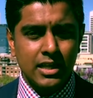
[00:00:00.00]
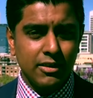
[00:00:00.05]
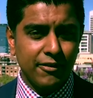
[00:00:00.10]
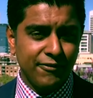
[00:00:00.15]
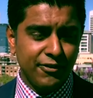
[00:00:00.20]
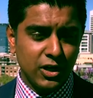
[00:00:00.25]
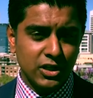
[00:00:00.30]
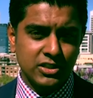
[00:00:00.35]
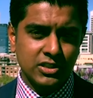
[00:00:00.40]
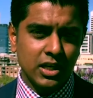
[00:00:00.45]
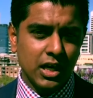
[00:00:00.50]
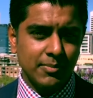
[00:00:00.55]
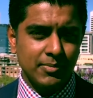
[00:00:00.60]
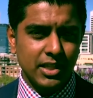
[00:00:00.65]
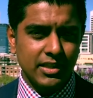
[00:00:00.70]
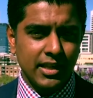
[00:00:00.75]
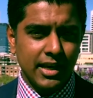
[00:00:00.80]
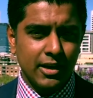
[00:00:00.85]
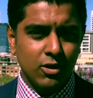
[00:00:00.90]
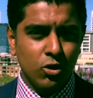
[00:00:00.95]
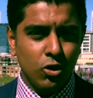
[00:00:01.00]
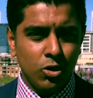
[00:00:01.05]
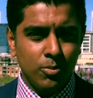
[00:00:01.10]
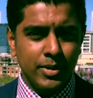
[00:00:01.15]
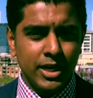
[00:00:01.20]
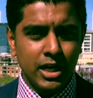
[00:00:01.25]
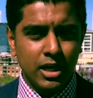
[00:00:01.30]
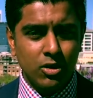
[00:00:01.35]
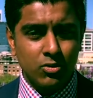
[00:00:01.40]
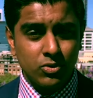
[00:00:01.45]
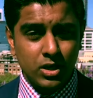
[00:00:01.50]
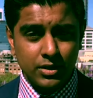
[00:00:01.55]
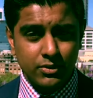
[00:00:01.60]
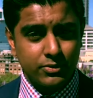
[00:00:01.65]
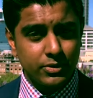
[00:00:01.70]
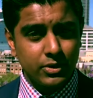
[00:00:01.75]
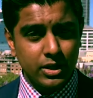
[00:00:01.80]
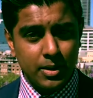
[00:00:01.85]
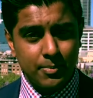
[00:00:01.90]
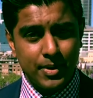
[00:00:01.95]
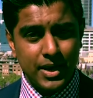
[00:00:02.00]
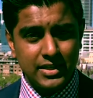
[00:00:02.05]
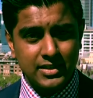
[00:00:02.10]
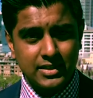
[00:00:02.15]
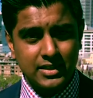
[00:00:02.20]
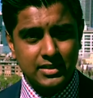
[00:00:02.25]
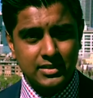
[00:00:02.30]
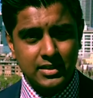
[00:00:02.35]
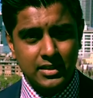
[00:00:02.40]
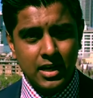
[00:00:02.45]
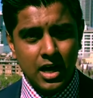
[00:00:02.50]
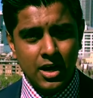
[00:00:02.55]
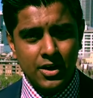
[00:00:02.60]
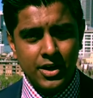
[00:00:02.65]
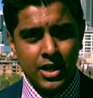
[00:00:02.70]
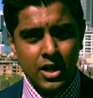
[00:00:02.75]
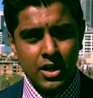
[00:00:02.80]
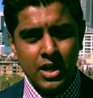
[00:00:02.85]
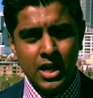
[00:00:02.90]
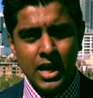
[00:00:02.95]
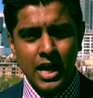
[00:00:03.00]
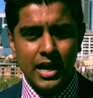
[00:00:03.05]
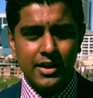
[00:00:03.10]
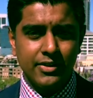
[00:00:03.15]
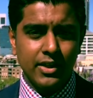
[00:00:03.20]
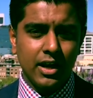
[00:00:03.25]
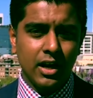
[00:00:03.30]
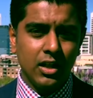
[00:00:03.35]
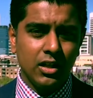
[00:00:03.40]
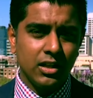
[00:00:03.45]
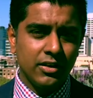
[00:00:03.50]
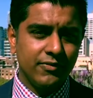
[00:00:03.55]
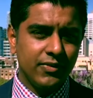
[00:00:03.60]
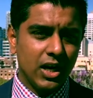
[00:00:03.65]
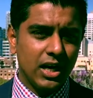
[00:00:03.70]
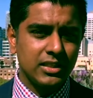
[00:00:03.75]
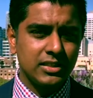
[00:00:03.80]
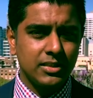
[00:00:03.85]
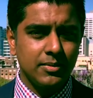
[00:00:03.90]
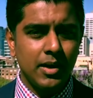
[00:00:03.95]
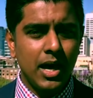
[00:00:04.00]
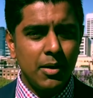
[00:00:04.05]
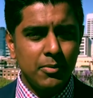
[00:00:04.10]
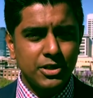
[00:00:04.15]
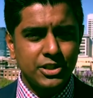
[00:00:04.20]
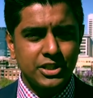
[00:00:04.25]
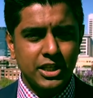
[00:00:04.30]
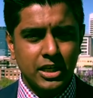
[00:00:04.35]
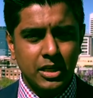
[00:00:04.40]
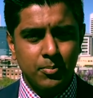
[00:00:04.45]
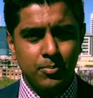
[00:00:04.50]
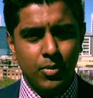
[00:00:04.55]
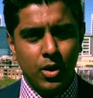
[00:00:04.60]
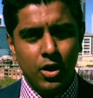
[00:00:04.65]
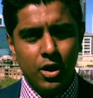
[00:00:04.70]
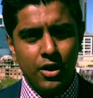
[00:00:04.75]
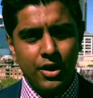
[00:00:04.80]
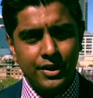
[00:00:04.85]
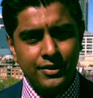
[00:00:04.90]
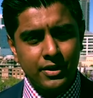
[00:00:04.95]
The first time that they call me, I'll run through their basic scenario and then I'll advise them how much they can borrow,